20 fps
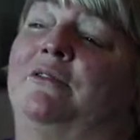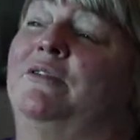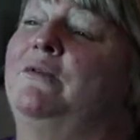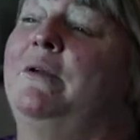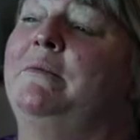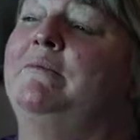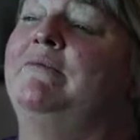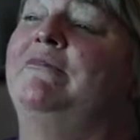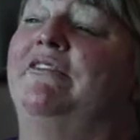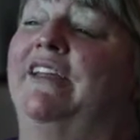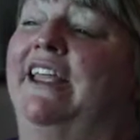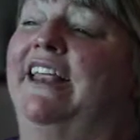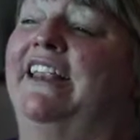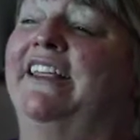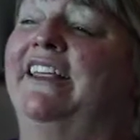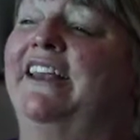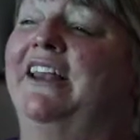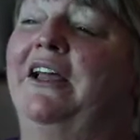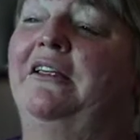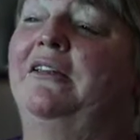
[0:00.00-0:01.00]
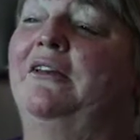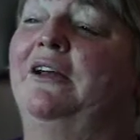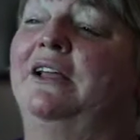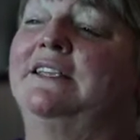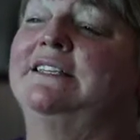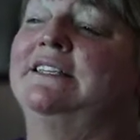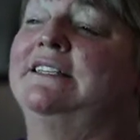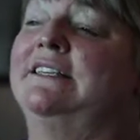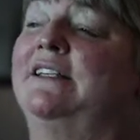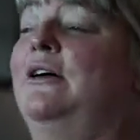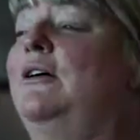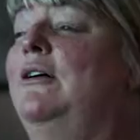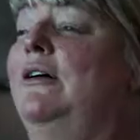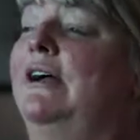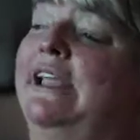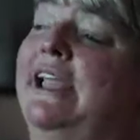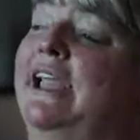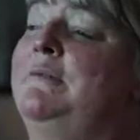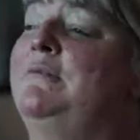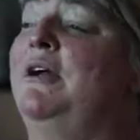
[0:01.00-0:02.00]
Swim fit, you know, like she said, oh,
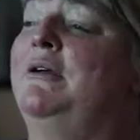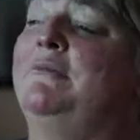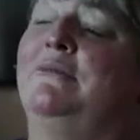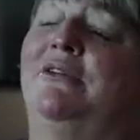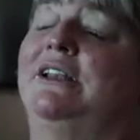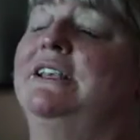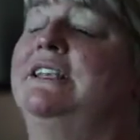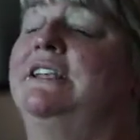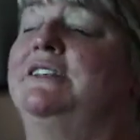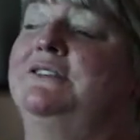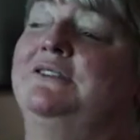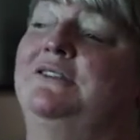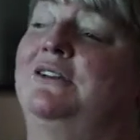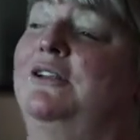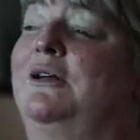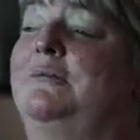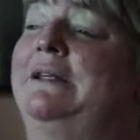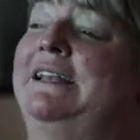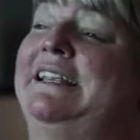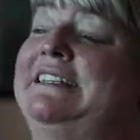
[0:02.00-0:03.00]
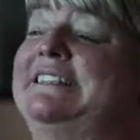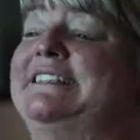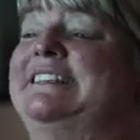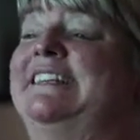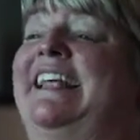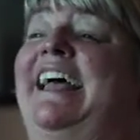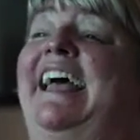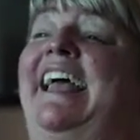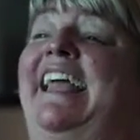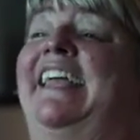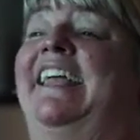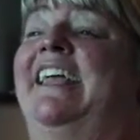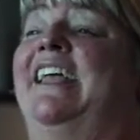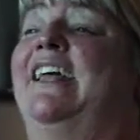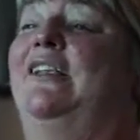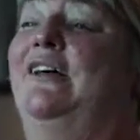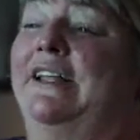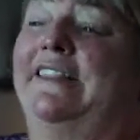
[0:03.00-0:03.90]
I came home and I did 2 kilometres today.